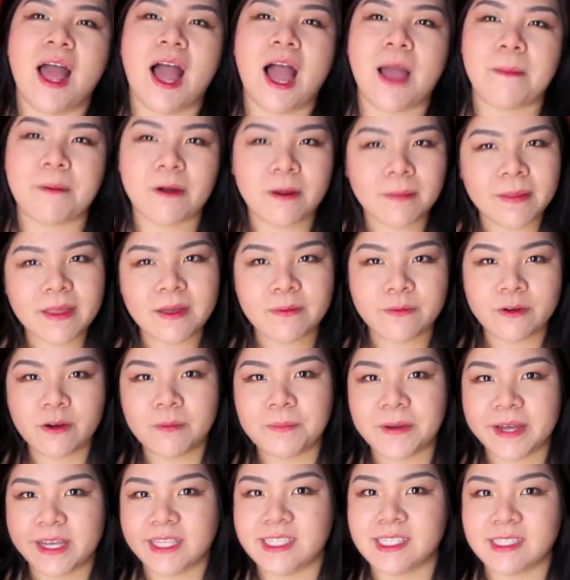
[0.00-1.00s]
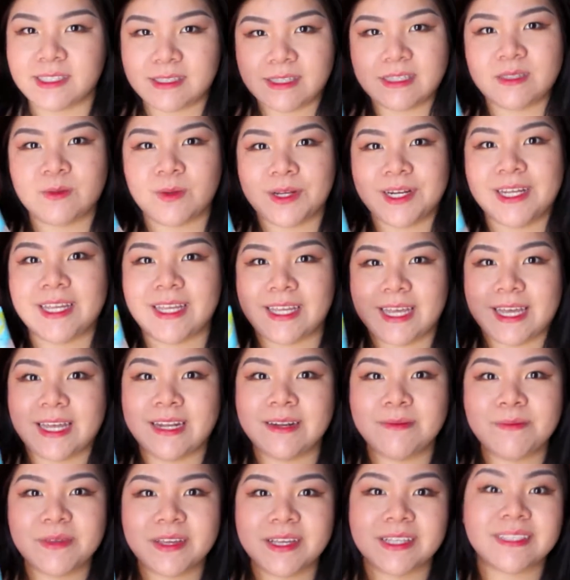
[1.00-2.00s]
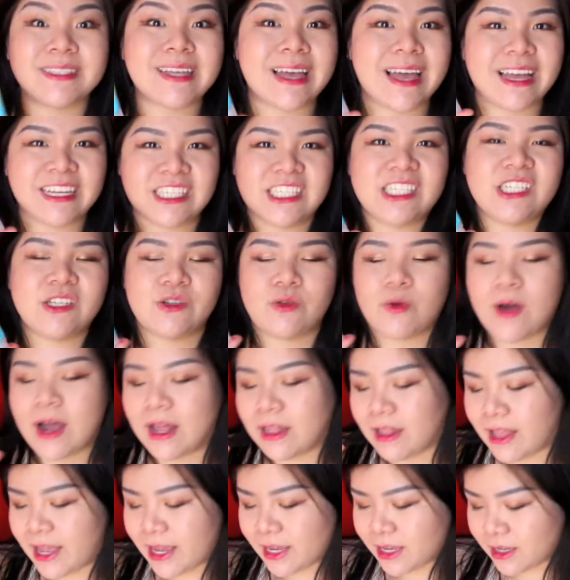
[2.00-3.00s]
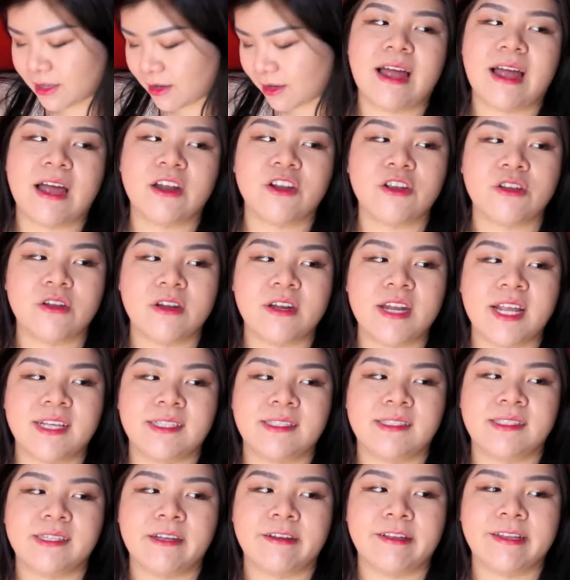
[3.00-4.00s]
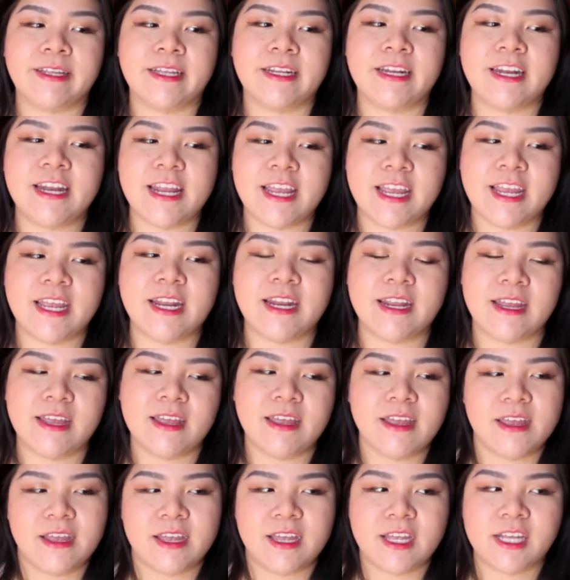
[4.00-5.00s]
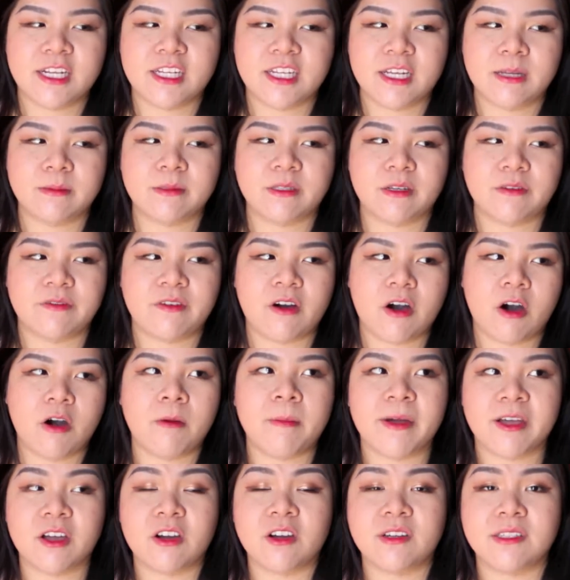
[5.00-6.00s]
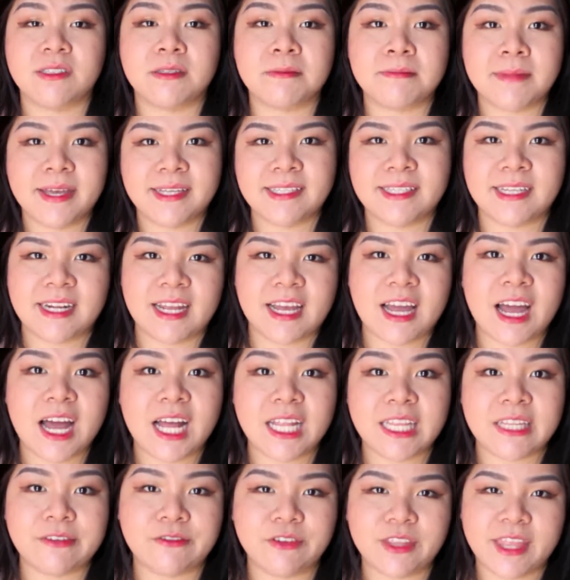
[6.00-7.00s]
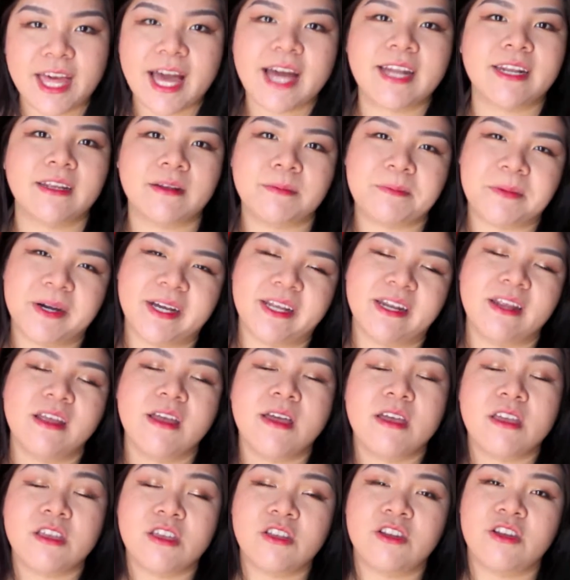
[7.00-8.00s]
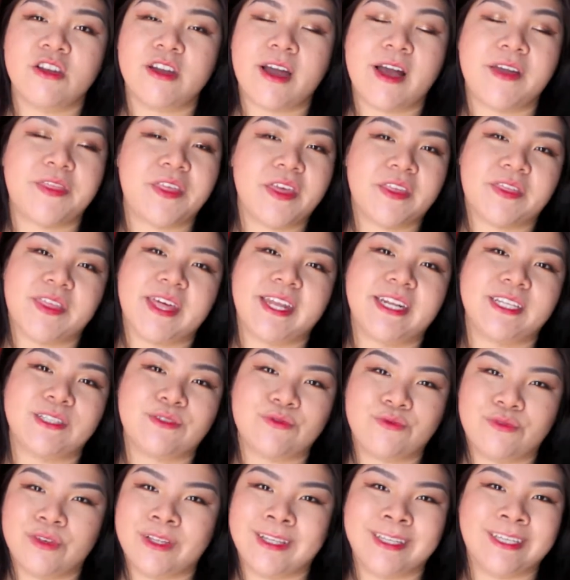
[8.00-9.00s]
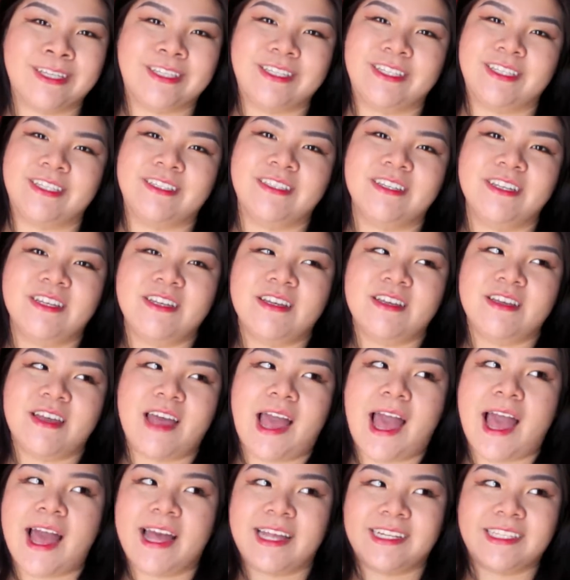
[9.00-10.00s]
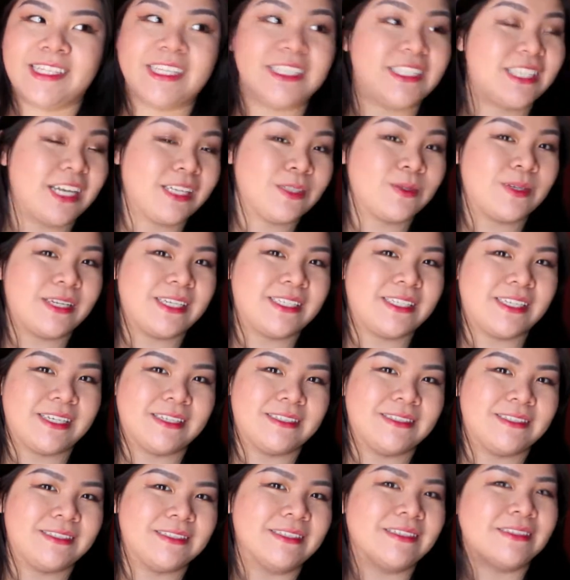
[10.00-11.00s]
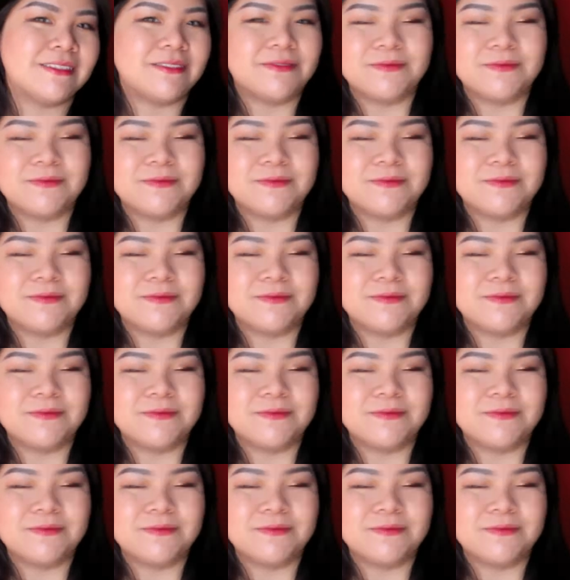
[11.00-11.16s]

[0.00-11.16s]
I probably will purchase this one again because I actually quite like I don't necessarily need in terms of, oh my god, it's amazing, I can't live without it, but you know, I think that it's really good and it does what it does.